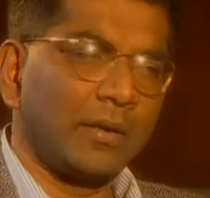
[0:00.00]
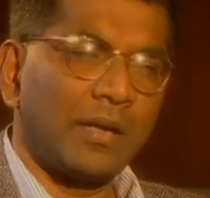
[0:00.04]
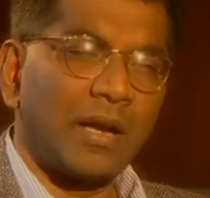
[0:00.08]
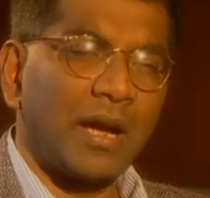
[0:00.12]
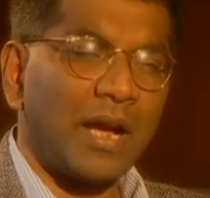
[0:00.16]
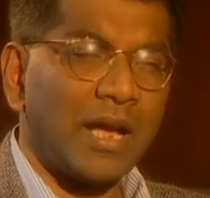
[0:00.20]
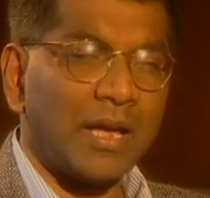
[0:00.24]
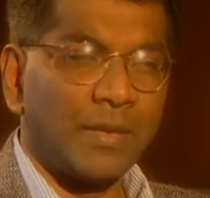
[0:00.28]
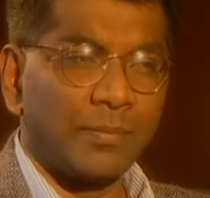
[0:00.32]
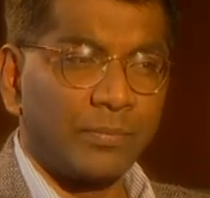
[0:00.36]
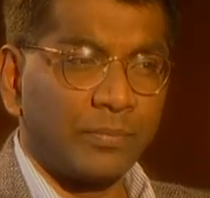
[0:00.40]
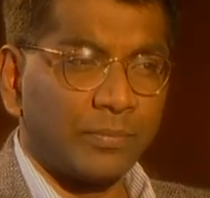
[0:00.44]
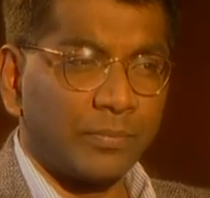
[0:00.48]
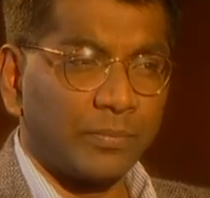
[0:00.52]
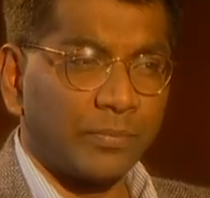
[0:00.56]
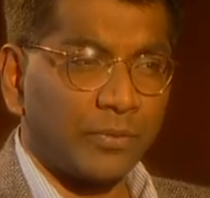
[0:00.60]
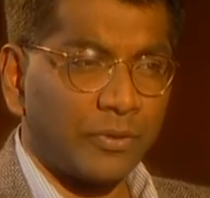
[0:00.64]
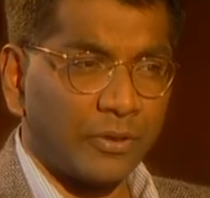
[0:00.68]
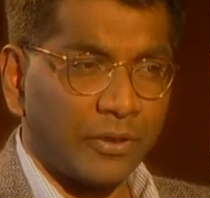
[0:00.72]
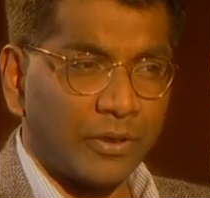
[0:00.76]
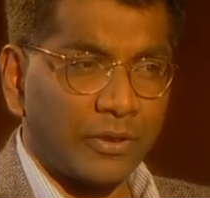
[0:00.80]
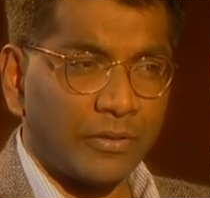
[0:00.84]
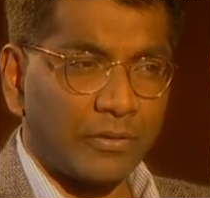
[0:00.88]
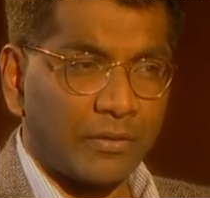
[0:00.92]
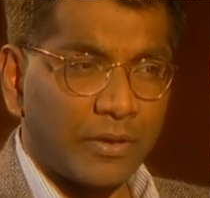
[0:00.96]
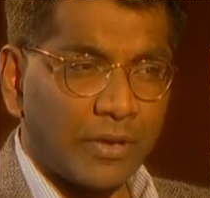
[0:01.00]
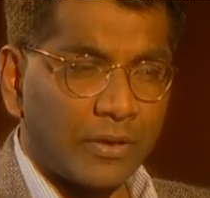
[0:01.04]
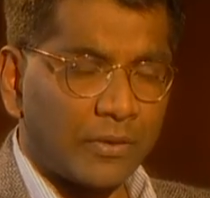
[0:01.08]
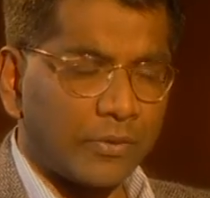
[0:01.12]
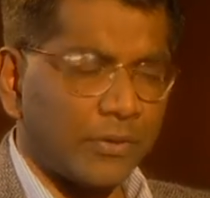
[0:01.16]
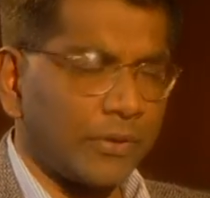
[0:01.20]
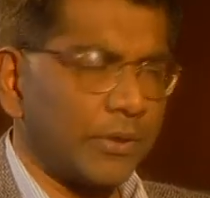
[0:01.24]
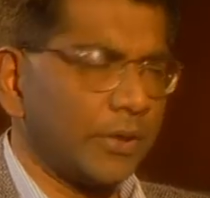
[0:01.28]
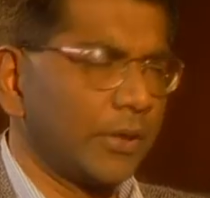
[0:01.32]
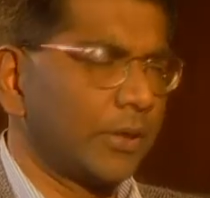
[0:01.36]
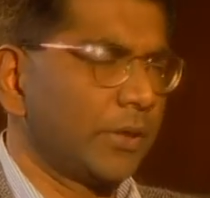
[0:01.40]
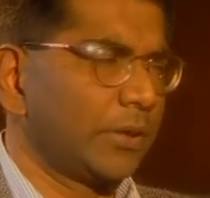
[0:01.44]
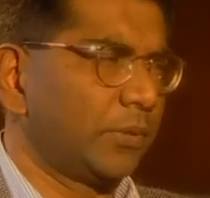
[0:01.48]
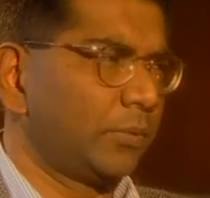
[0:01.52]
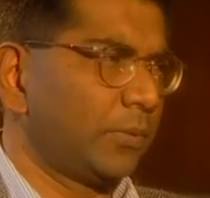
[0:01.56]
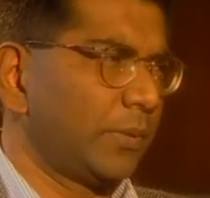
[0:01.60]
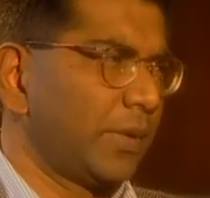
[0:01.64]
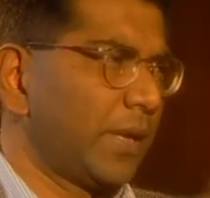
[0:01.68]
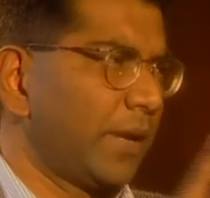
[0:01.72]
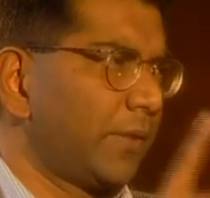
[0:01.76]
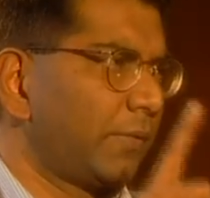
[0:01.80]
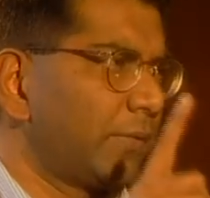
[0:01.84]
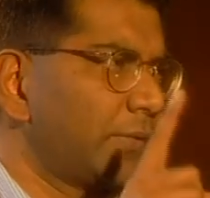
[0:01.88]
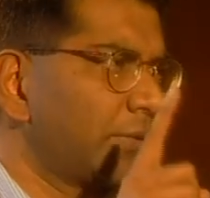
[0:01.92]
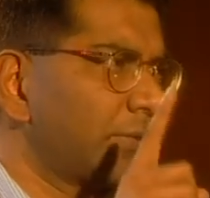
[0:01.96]
hype going around it, we
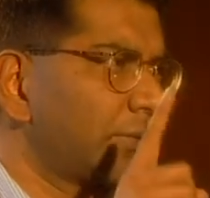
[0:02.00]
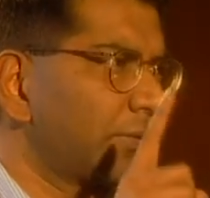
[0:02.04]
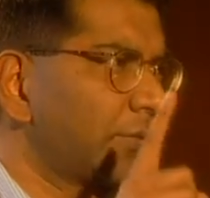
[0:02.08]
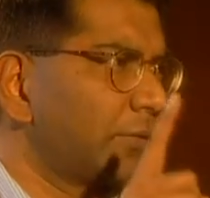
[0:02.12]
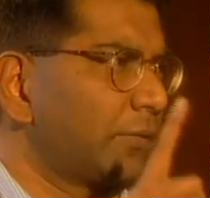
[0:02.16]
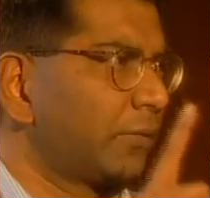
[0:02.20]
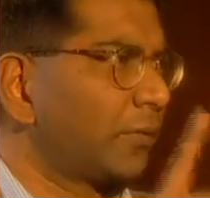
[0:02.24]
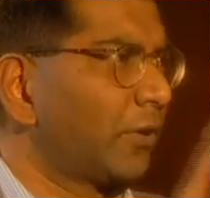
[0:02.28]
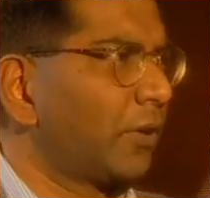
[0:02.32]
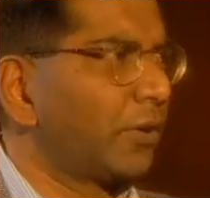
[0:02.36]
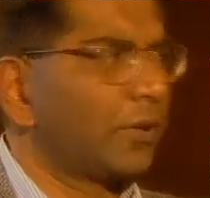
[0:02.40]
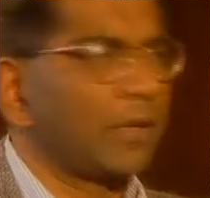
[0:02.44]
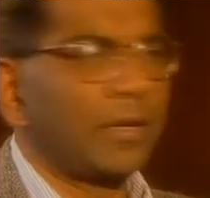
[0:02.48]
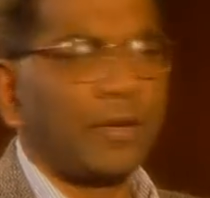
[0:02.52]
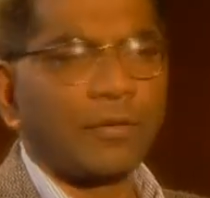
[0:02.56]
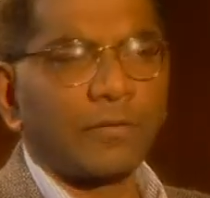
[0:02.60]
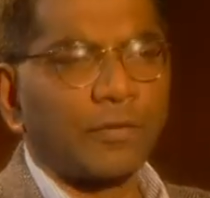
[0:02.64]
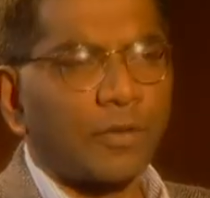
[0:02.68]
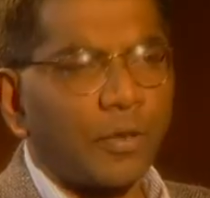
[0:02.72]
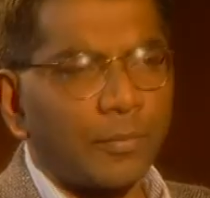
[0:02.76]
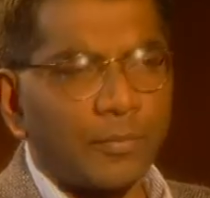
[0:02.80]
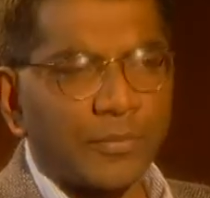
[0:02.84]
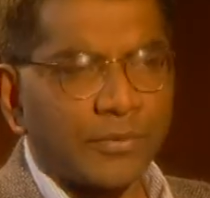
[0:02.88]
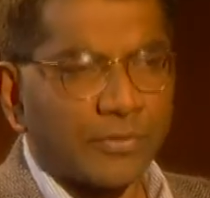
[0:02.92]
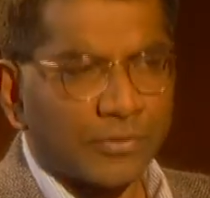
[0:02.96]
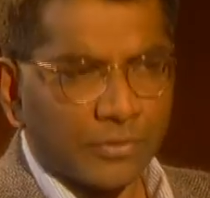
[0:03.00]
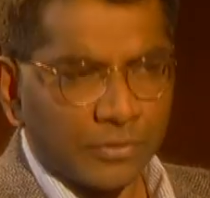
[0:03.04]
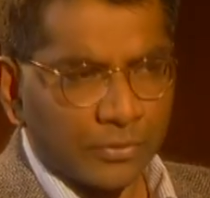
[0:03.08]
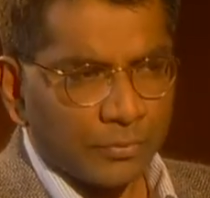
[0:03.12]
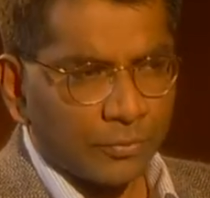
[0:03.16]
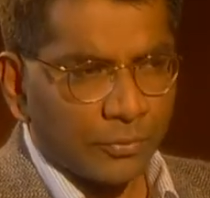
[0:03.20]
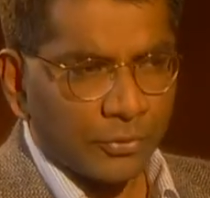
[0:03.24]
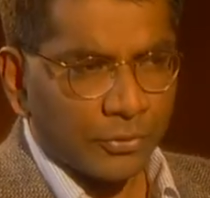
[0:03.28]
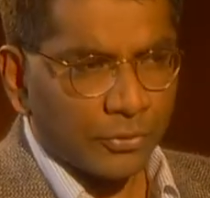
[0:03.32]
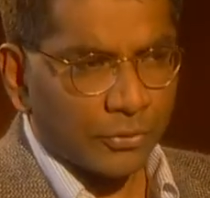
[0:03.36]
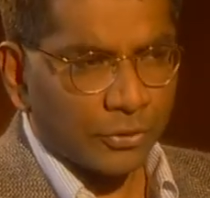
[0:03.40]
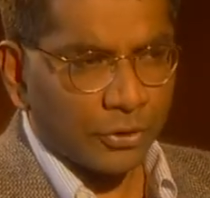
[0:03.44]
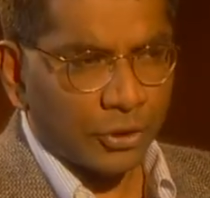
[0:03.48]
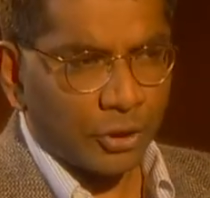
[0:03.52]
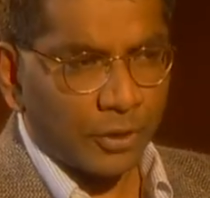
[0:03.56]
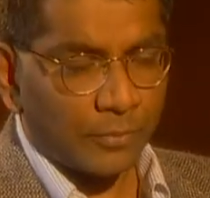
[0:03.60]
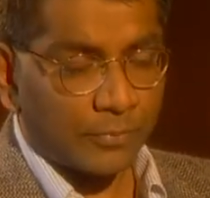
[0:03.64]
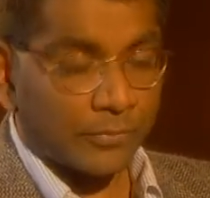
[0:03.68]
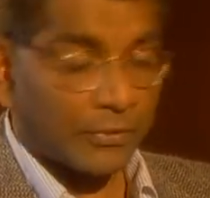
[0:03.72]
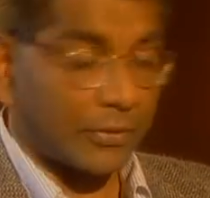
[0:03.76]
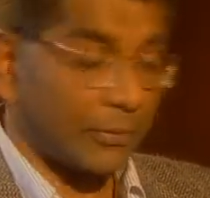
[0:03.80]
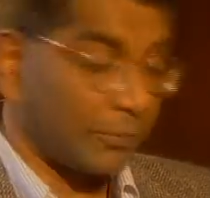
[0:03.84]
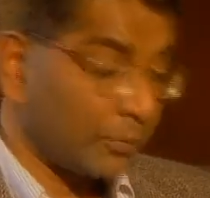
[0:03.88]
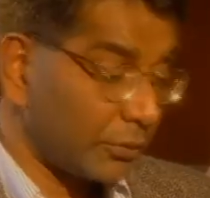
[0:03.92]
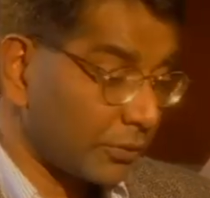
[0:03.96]
haven't sort of got enough copies into the
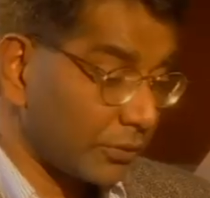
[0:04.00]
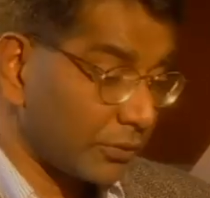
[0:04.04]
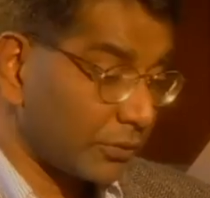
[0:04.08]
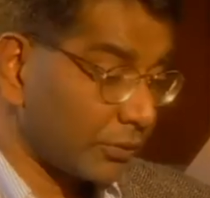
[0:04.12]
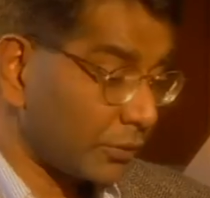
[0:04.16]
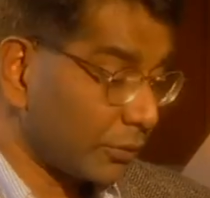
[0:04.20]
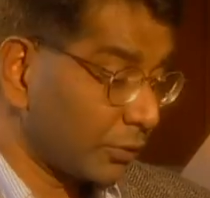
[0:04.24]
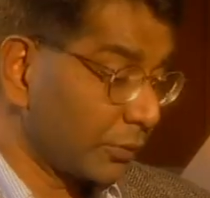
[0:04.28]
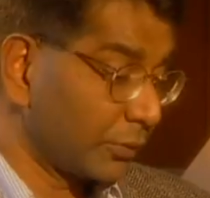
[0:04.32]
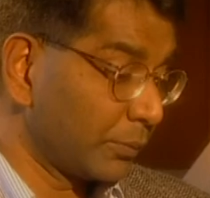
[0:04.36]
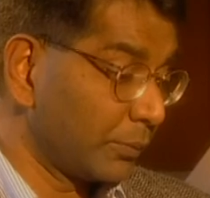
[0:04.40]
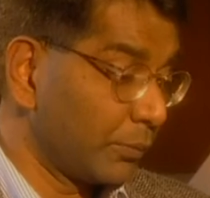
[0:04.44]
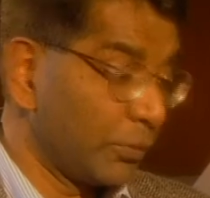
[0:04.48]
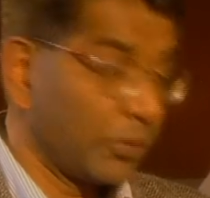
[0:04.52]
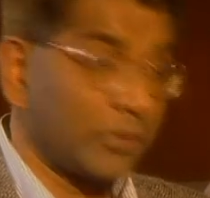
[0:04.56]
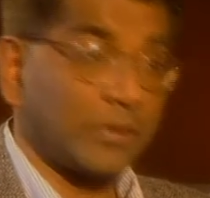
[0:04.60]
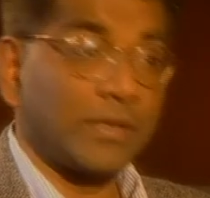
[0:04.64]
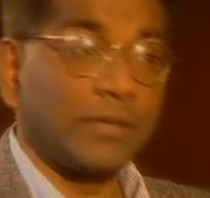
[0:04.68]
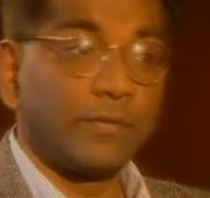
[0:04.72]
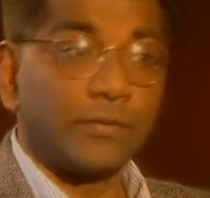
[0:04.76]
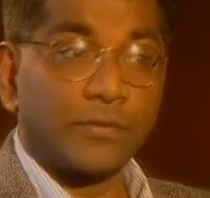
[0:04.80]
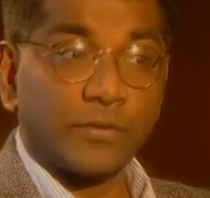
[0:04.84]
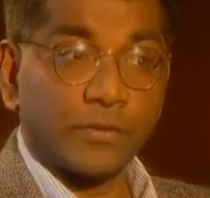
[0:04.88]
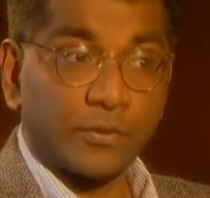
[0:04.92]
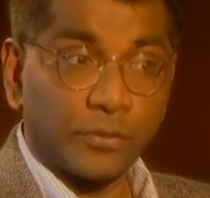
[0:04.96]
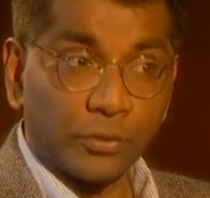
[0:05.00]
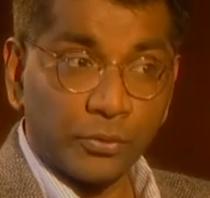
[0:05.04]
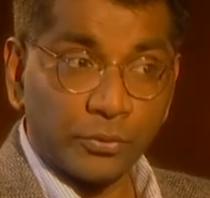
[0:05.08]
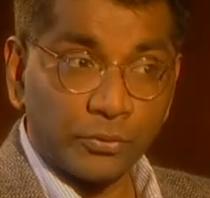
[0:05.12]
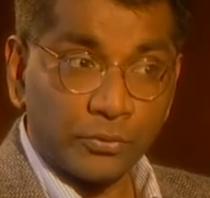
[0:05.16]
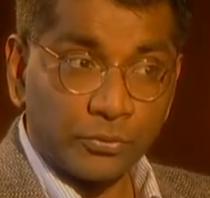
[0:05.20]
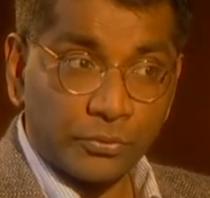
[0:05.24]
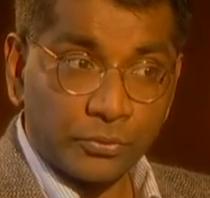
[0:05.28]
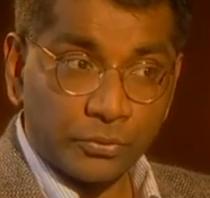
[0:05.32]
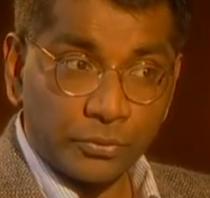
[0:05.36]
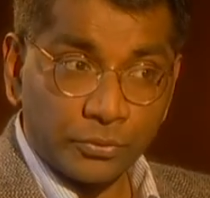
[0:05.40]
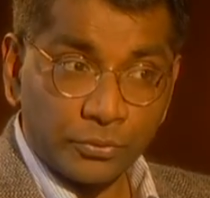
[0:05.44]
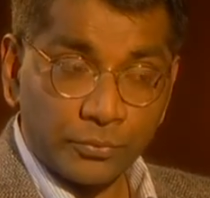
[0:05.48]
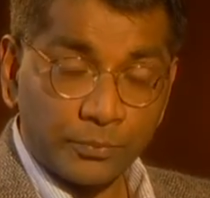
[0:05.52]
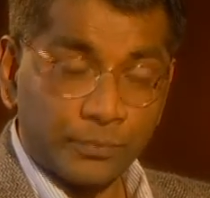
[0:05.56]
bookshops, the books haven't sold through.